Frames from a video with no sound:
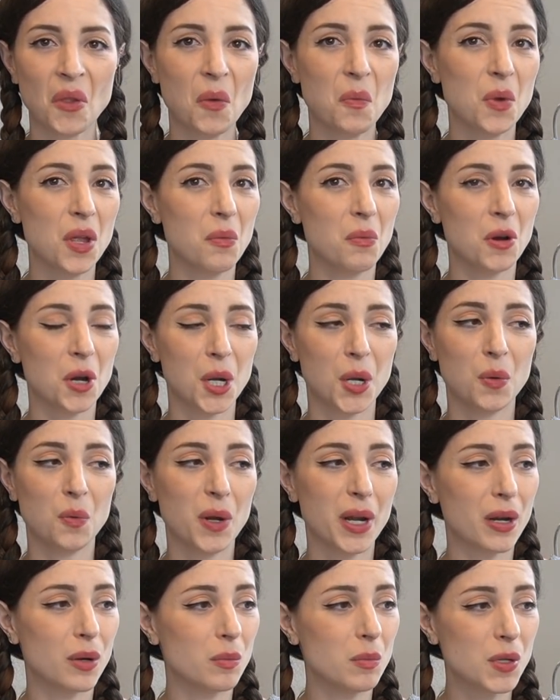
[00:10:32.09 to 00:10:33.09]
we were in a
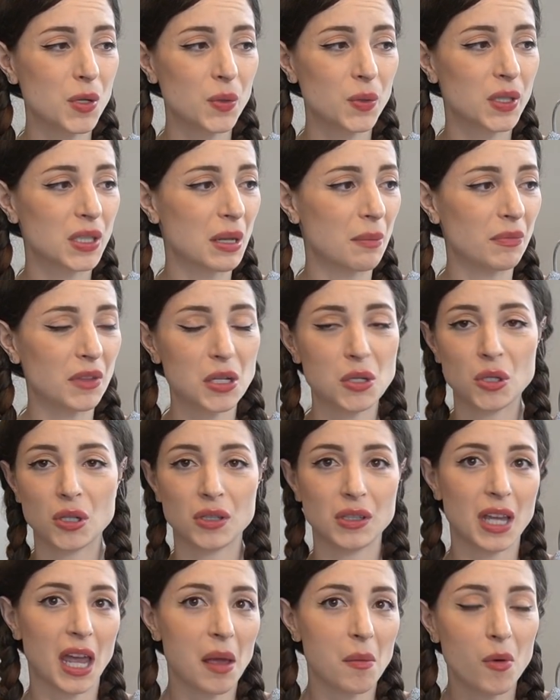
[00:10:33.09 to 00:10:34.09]
weird mood, something
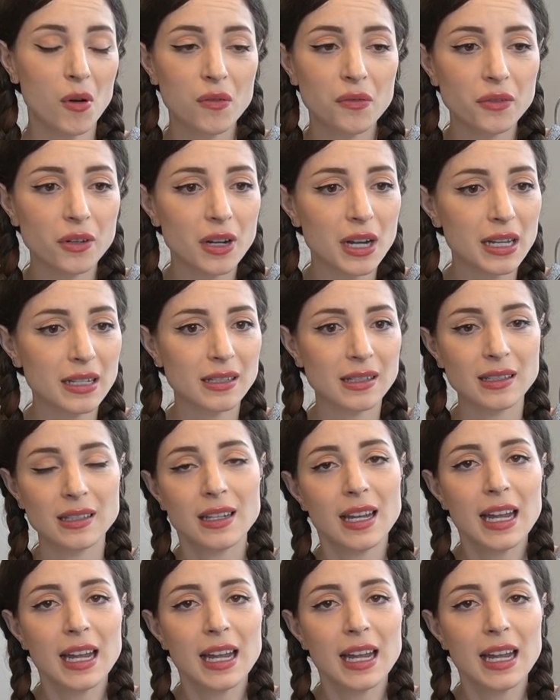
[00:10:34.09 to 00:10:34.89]
just came over us.